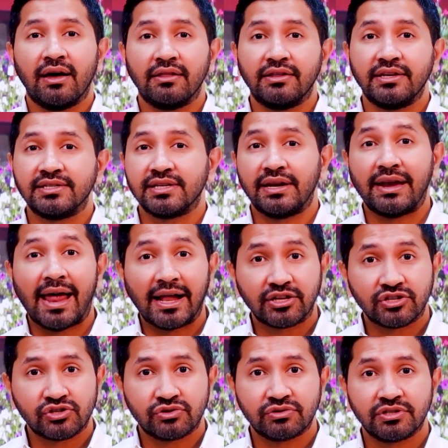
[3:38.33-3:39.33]
these are
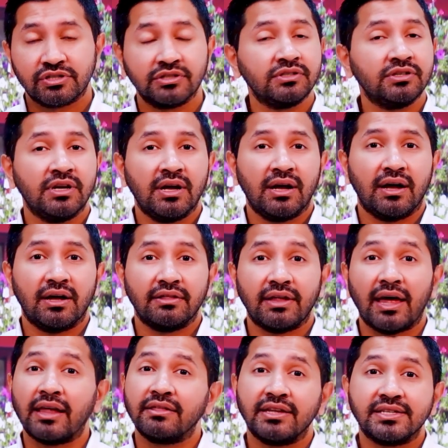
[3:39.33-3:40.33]
natural,
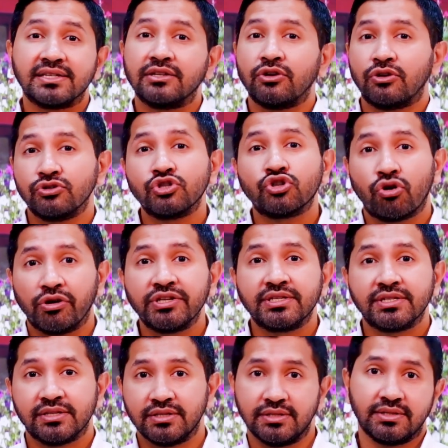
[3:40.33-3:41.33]
and these are not
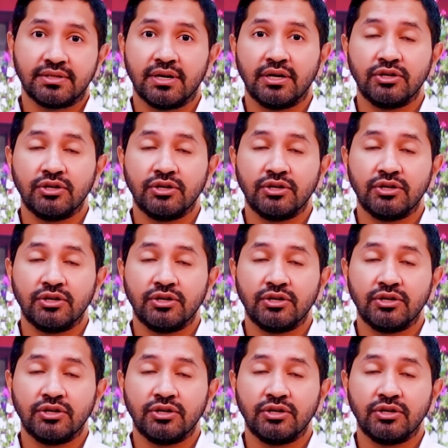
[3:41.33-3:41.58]
choices.